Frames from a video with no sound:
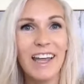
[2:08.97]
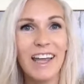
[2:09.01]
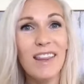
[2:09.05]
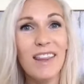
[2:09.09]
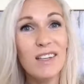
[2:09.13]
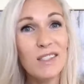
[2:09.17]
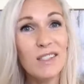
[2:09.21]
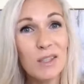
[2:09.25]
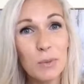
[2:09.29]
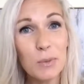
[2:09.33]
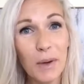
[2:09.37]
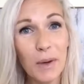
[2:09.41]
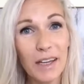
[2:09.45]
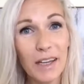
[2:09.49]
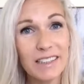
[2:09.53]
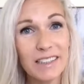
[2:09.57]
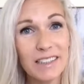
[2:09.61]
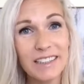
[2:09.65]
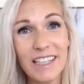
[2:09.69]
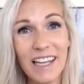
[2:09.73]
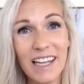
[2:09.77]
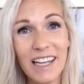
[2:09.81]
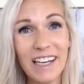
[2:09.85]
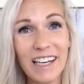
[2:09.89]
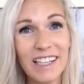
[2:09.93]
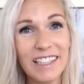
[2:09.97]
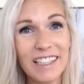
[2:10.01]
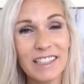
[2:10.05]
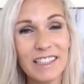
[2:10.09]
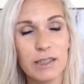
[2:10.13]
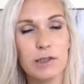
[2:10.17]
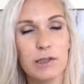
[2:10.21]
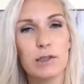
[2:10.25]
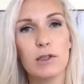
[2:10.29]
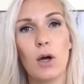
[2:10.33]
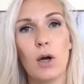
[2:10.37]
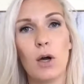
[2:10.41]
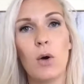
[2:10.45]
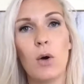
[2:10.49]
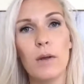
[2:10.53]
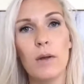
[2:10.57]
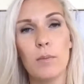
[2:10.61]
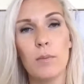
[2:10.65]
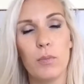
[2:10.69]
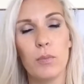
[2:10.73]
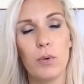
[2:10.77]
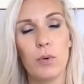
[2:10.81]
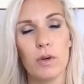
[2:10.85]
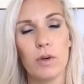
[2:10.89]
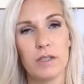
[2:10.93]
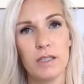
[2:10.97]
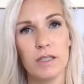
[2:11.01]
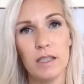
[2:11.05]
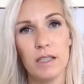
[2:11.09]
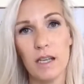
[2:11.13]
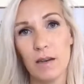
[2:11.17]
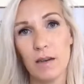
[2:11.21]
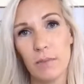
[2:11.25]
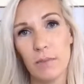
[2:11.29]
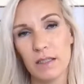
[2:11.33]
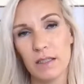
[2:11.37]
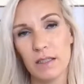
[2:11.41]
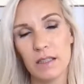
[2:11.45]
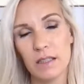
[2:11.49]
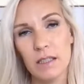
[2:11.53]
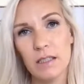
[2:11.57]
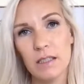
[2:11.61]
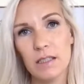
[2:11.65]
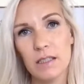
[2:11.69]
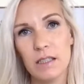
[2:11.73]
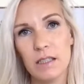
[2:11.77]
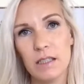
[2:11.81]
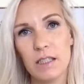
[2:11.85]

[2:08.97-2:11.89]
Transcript: this is why data is so important in business,